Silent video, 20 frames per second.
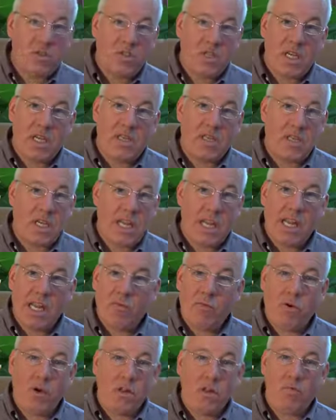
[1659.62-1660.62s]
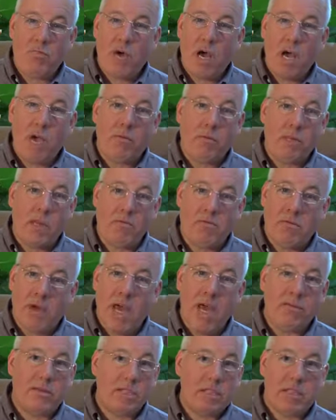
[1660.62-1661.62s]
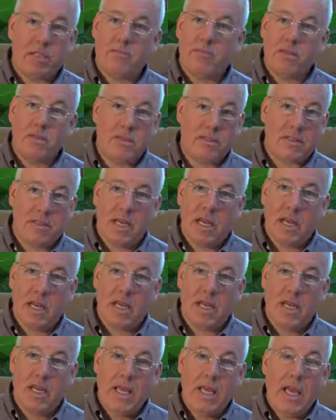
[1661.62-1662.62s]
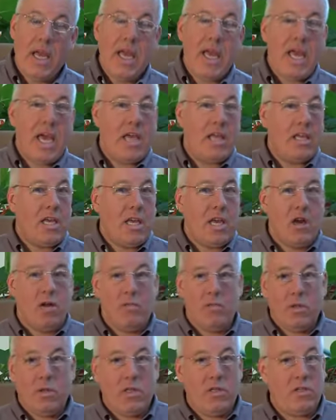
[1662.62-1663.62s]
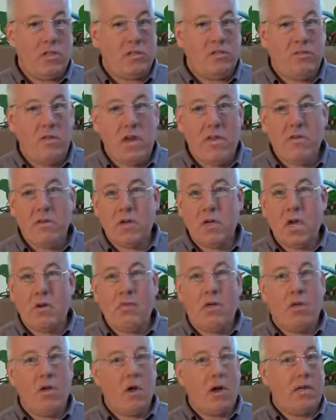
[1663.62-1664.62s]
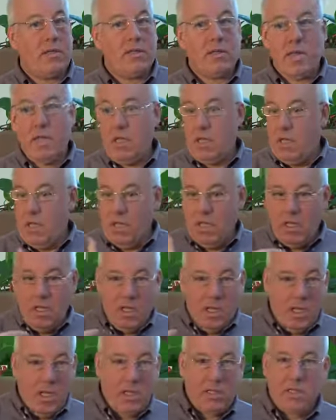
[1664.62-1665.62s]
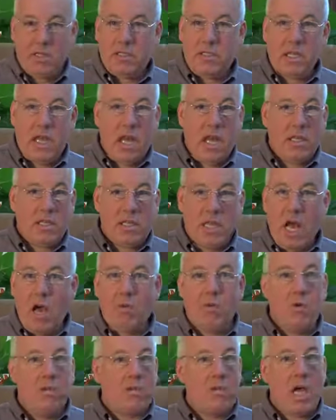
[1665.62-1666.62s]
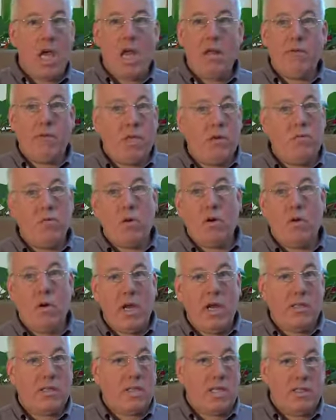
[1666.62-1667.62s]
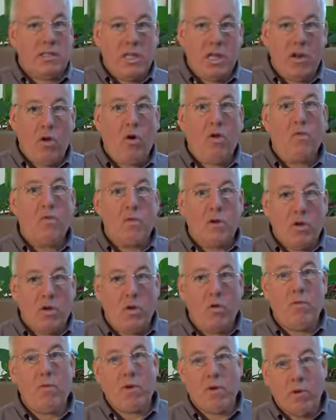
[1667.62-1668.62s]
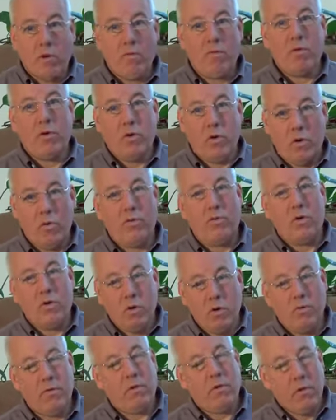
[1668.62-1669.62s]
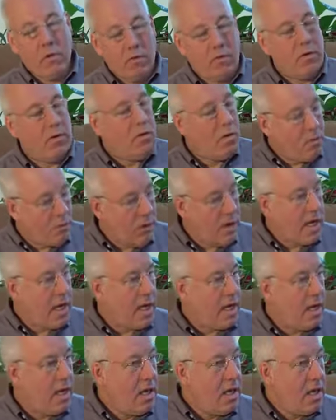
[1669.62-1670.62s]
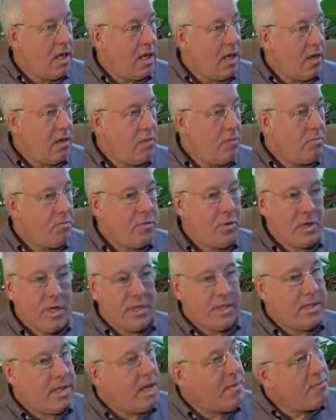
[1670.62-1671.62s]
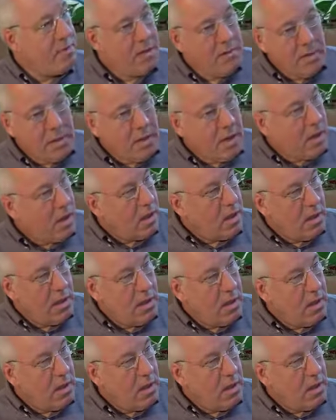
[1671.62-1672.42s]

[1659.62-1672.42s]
says anywhere in the Bible that baptism is a sign. And yet, our religious friends are coming along and saying, it's a sign, it's an outward sign of an inward grace. And they say it over and over and over and over and over and over and over again. Mm-hmm. But it's not biblical.